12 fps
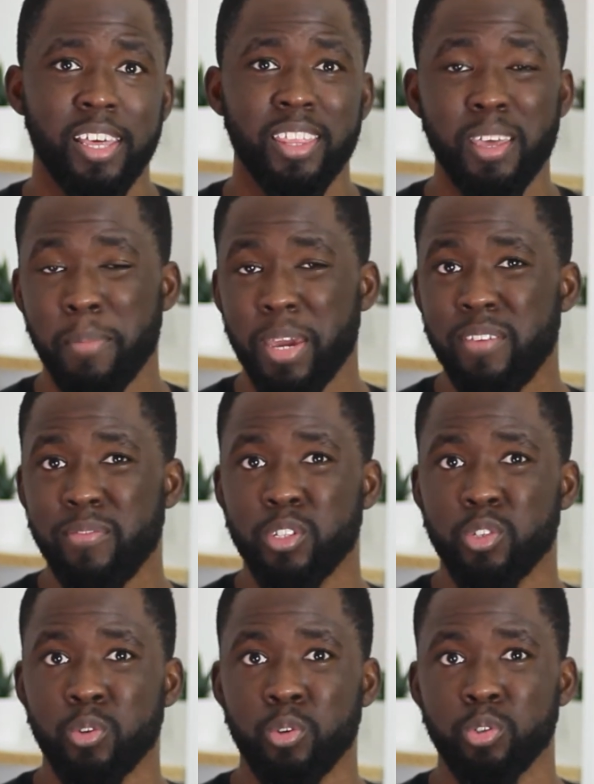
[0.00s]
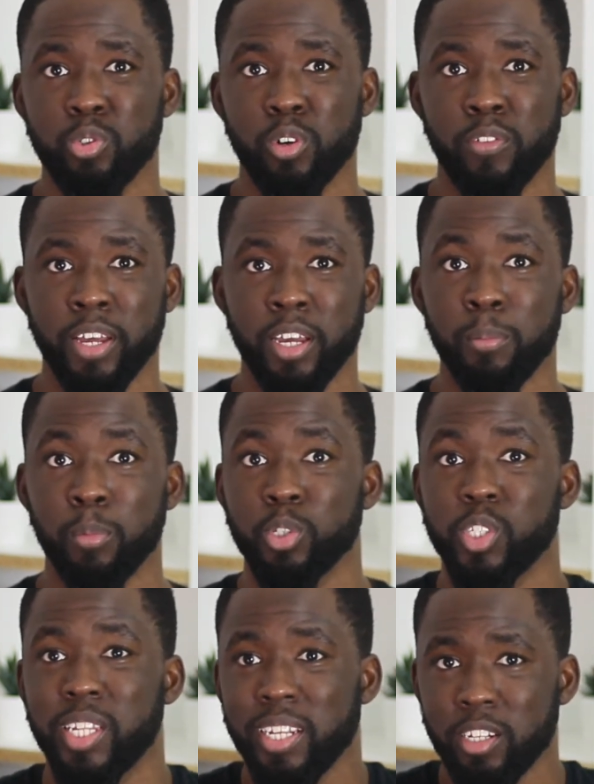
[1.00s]
they may even do sort of like a more
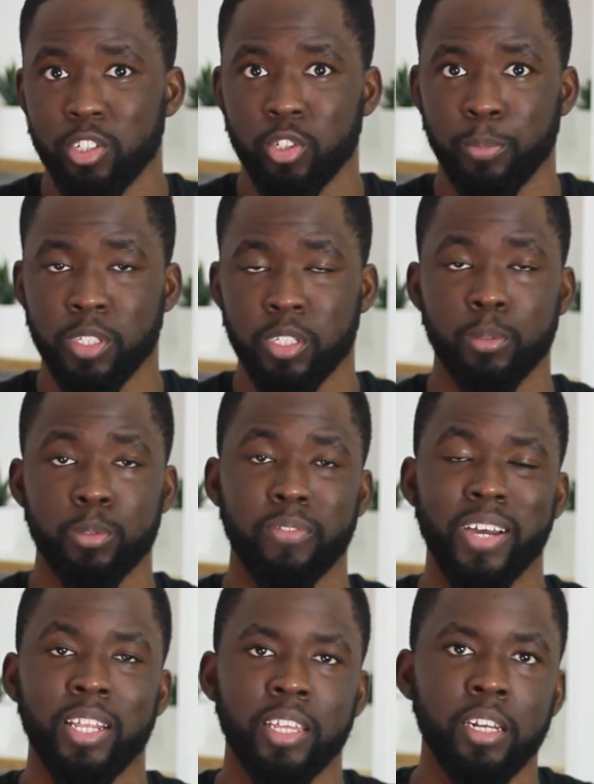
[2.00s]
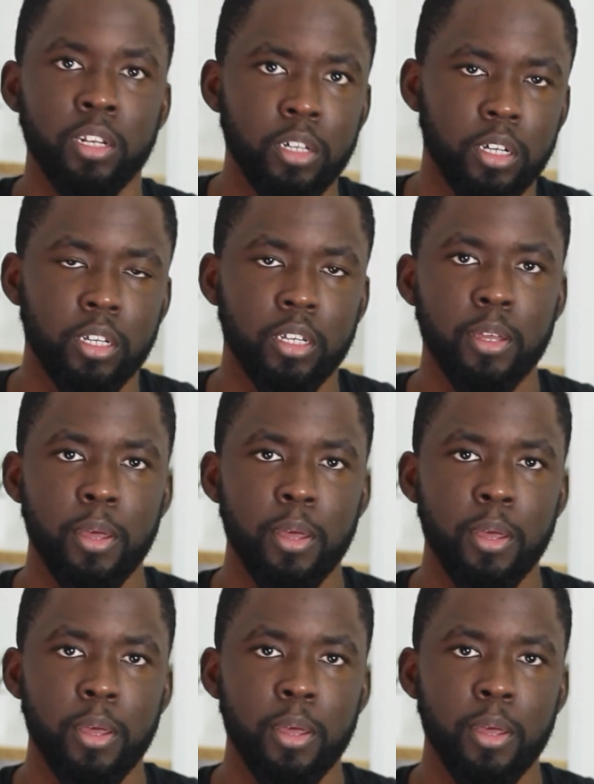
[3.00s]
slicker job in terms of how they look.